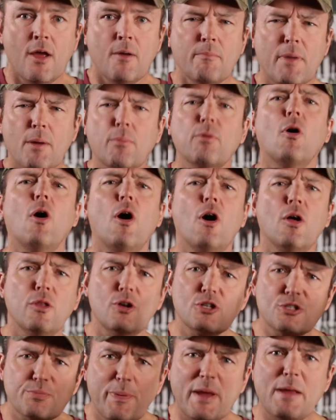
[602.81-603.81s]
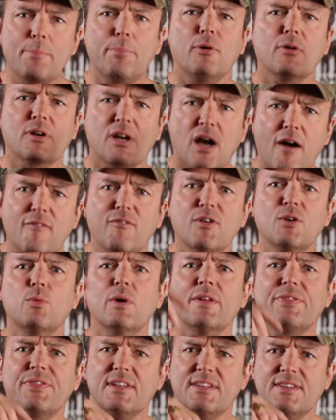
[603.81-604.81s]
Remember all those people covered
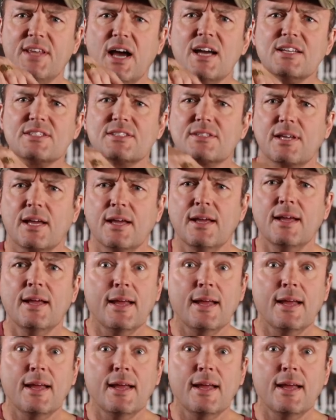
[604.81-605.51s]
with the dust?